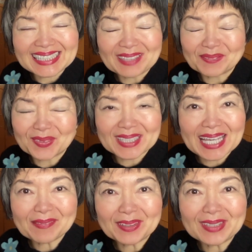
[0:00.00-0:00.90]
10
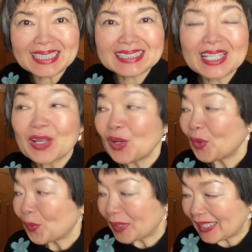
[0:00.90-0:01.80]
vocabularies,
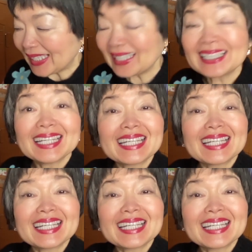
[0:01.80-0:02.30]
reading